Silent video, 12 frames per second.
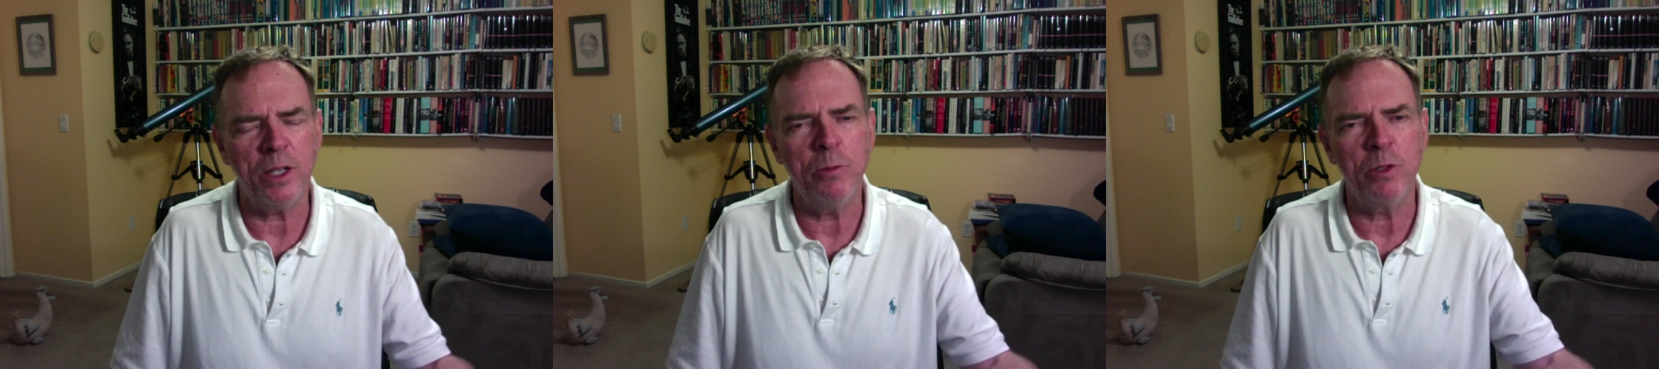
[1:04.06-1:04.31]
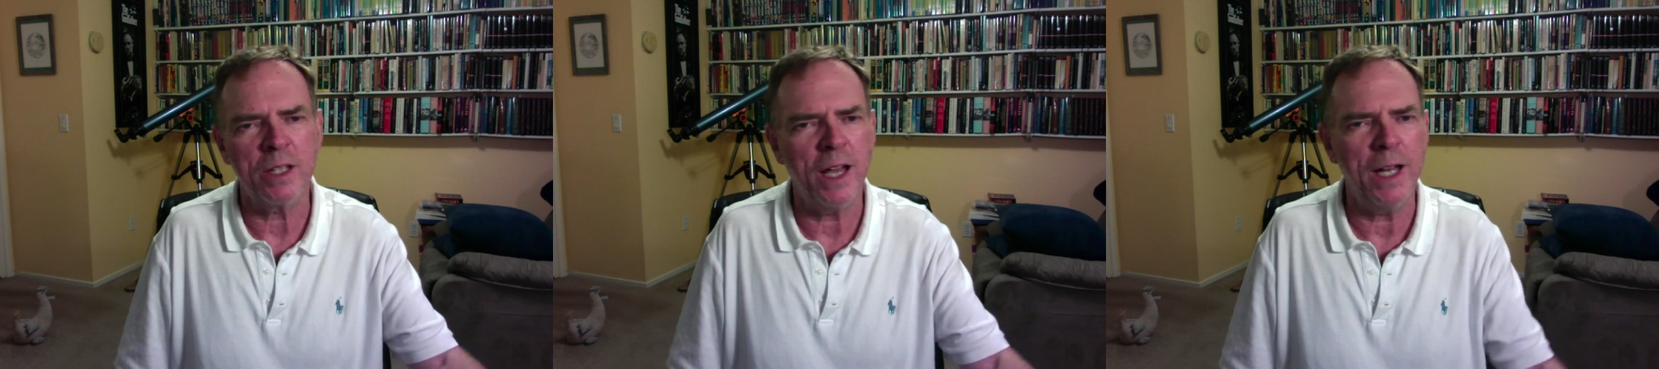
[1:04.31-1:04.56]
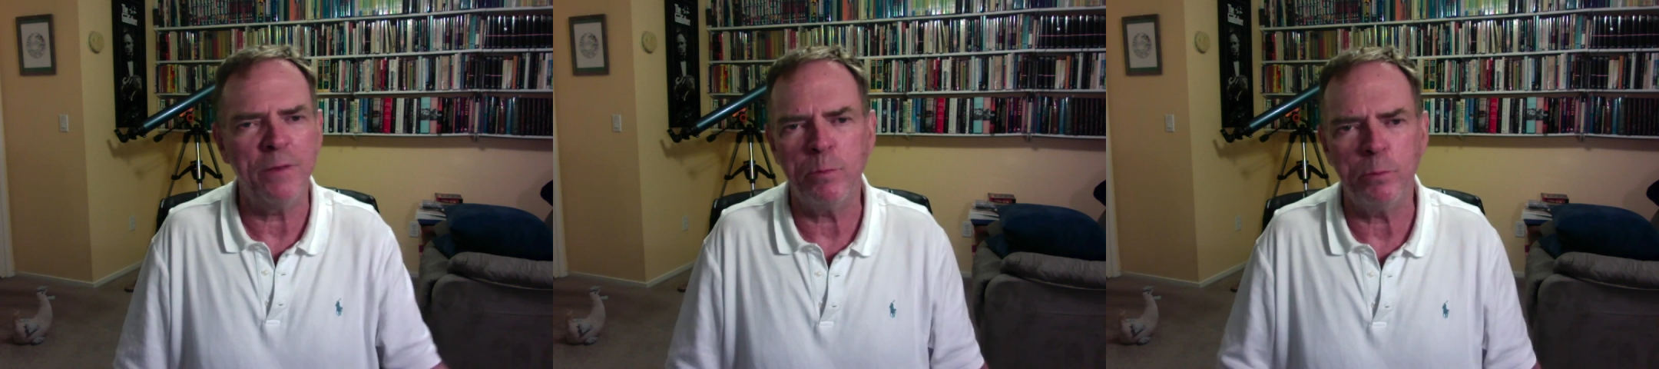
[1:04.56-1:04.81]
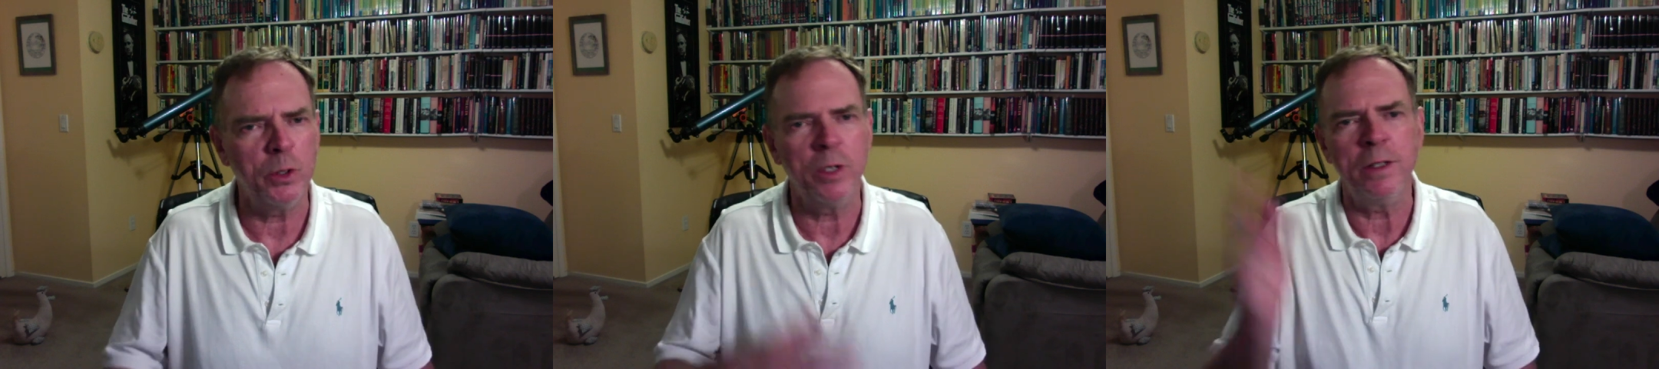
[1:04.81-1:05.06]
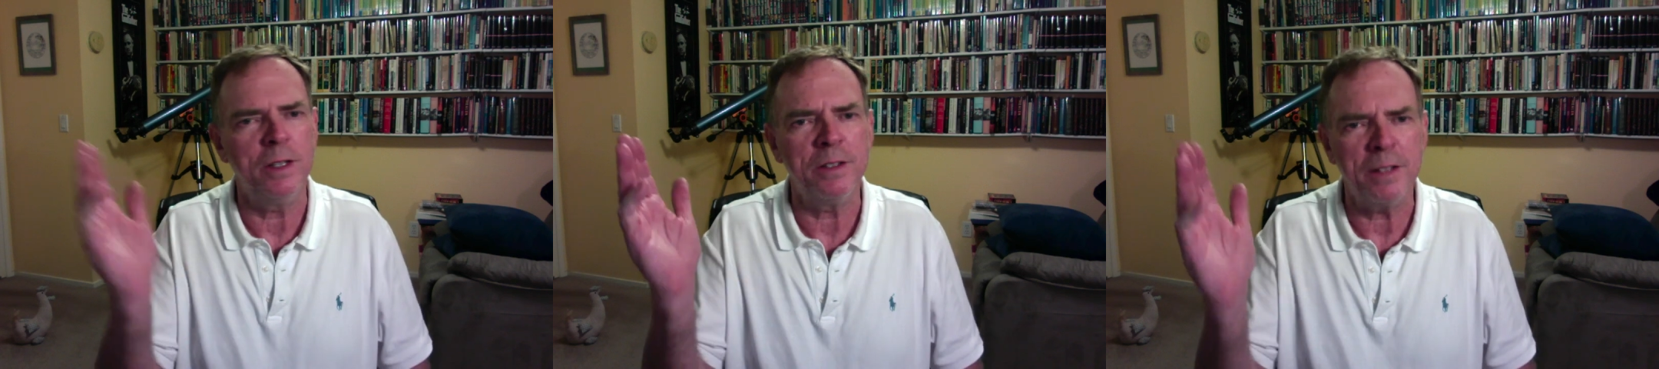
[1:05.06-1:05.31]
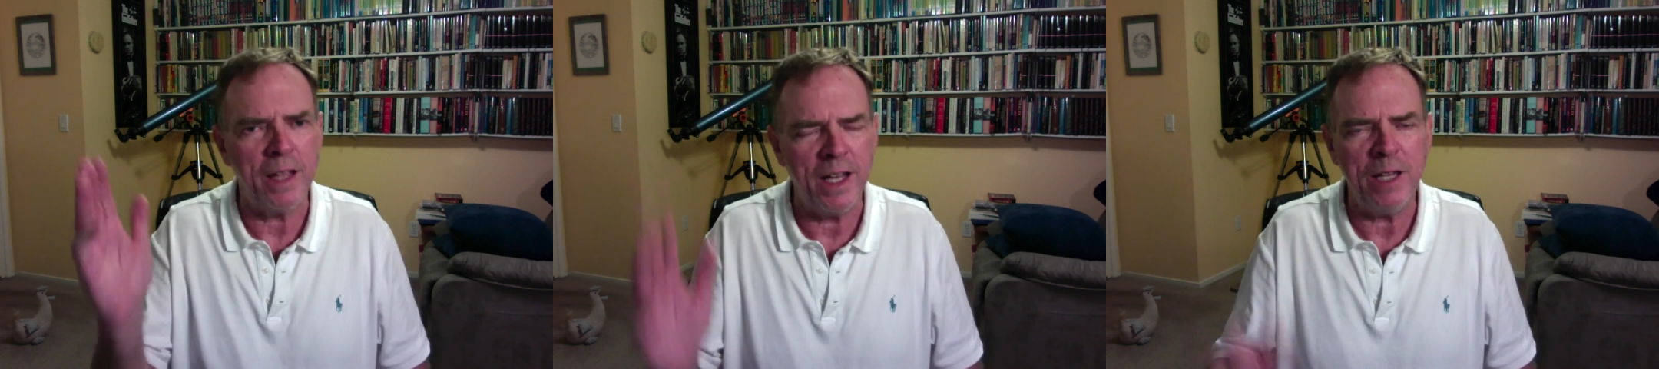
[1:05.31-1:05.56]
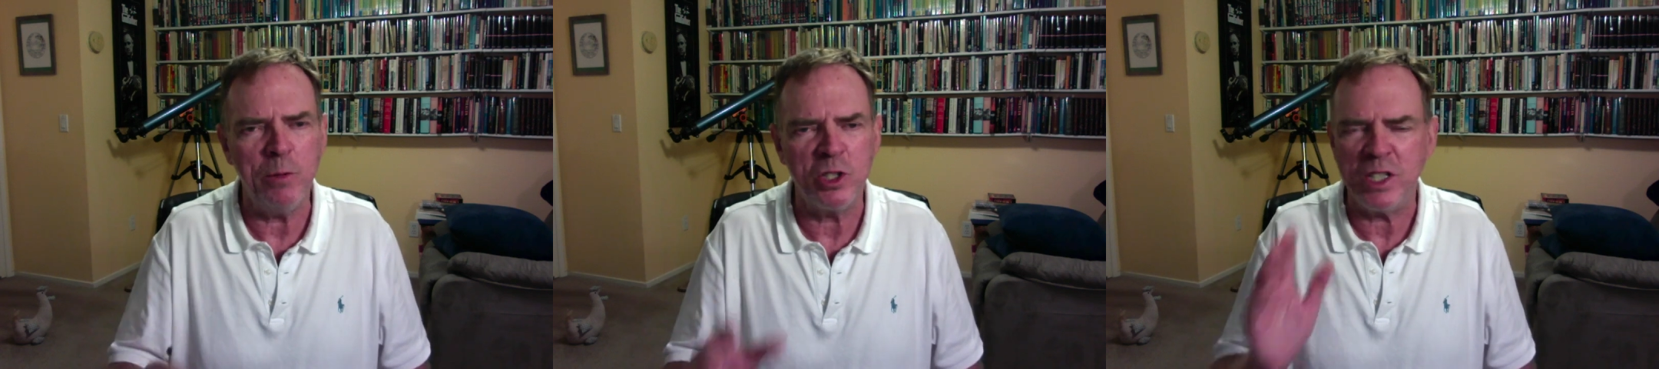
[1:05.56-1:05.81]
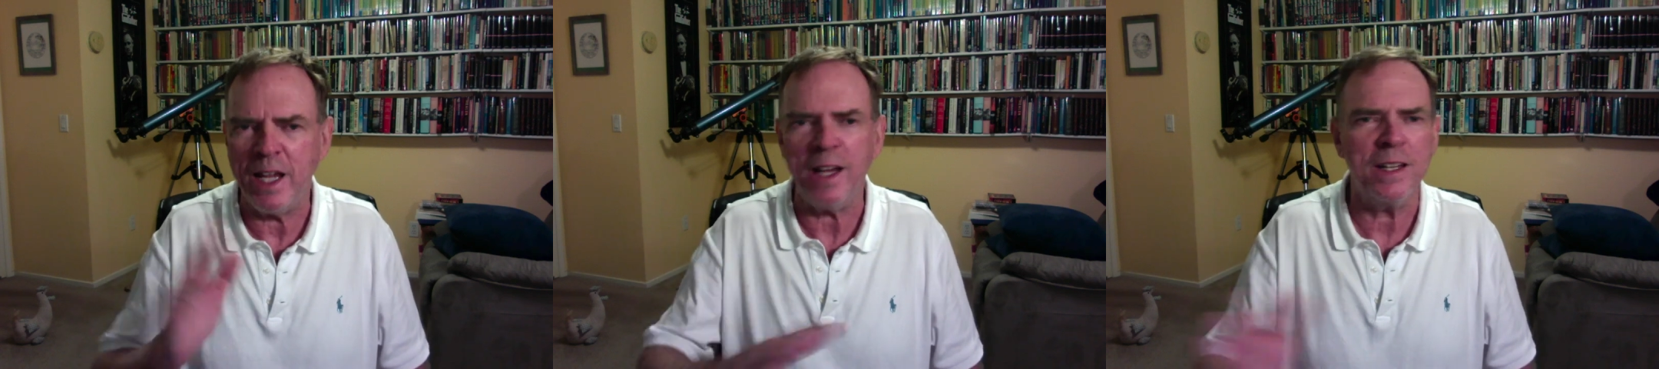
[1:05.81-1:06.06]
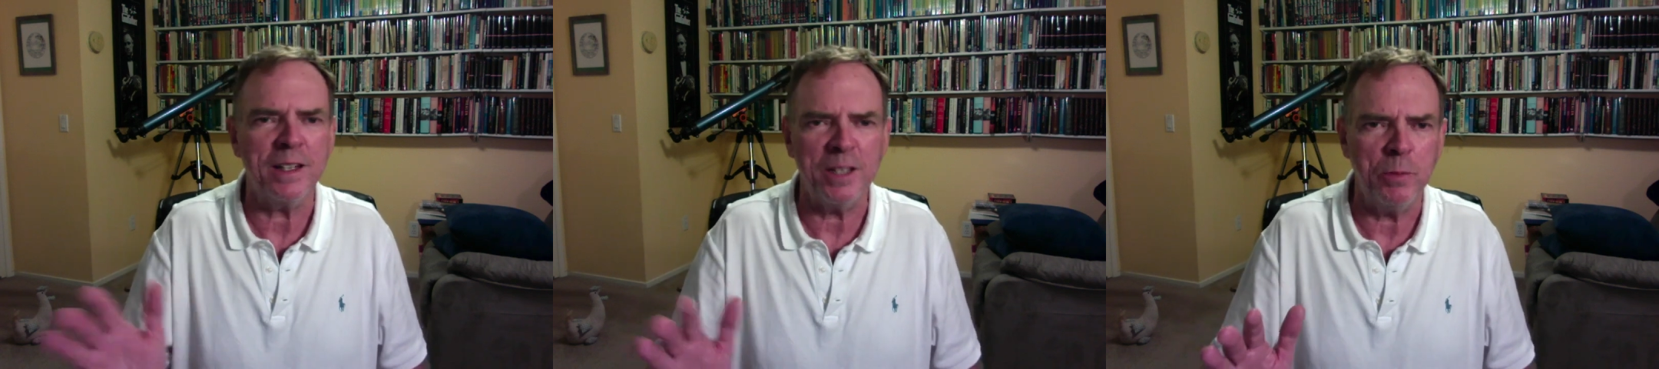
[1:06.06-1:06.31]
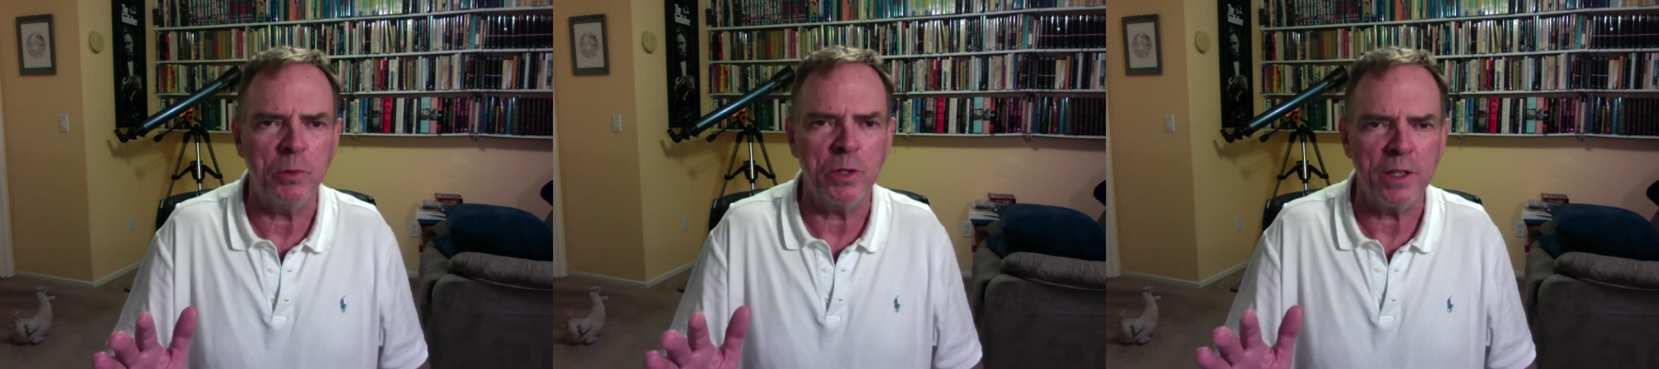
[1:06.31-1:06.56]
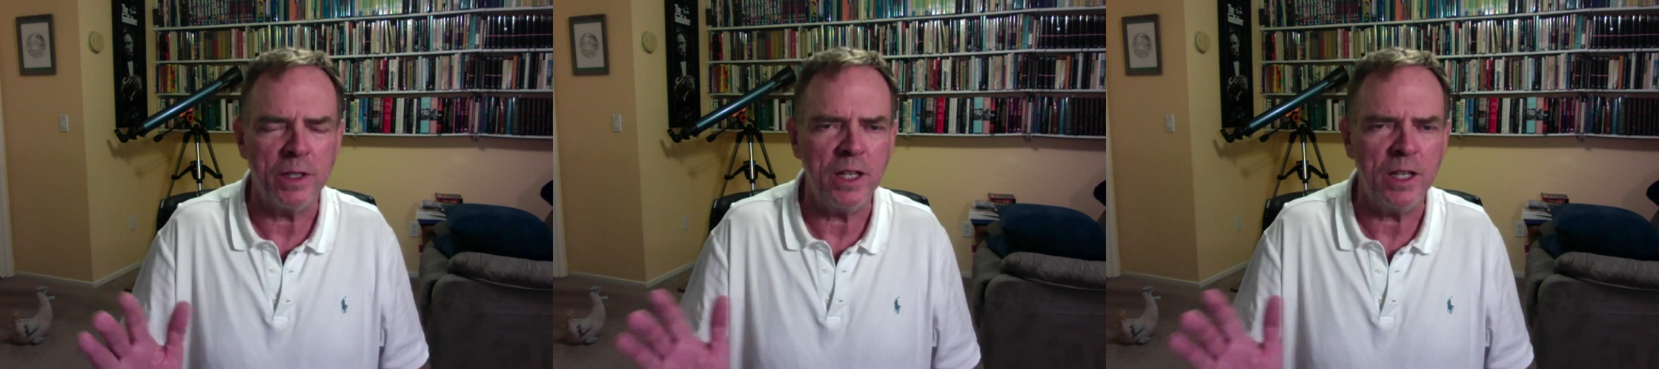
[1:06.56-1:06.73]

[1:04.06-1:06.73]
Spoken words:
he was kind of brilliant, and he was technically brilliant.